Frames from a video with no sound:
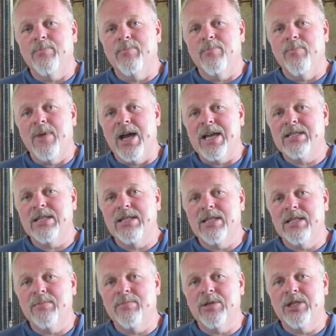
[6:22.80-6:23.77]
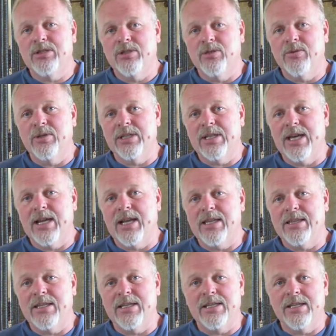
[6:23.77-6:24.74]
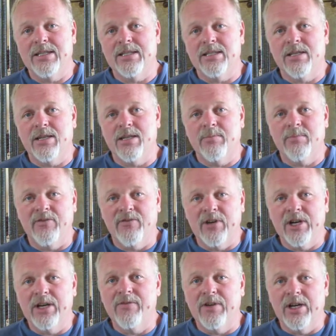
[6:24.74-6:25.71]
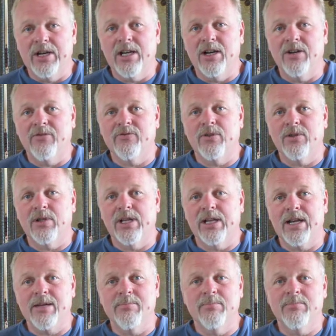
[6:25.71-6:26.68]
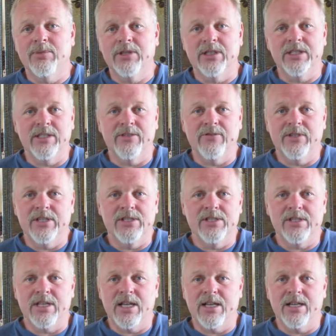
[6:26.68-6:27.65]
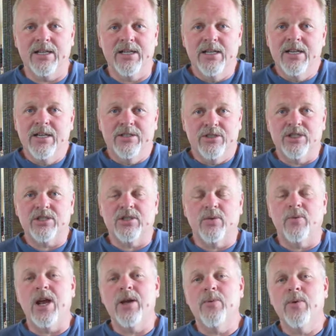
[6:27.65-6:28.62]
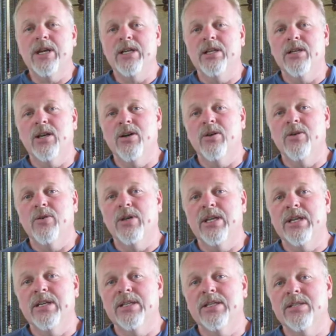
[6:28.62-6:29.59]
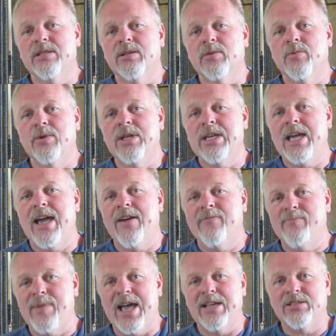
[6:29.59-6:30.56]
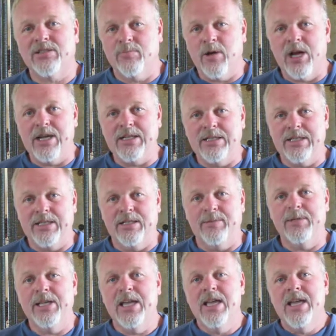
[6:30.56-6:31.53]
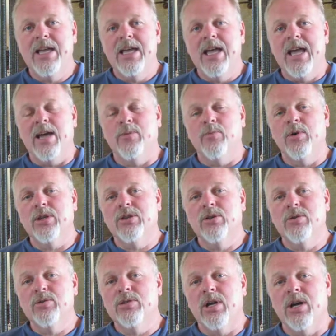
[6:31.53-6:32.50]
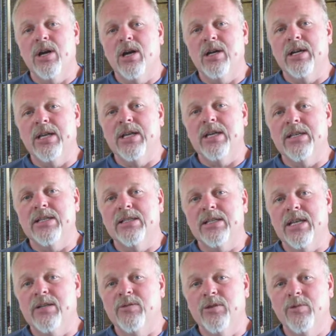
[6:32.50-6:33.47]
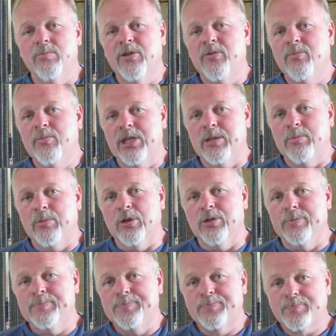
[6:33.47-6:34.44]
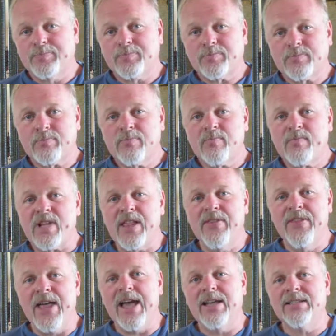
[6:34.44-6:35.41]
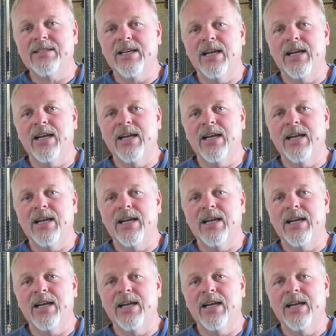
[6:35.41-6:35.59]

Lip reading: my team is doing that I think is going to be very, very helpful, and I believe is just the right way to go, is we have mastermind teams. And what those are is a group of people that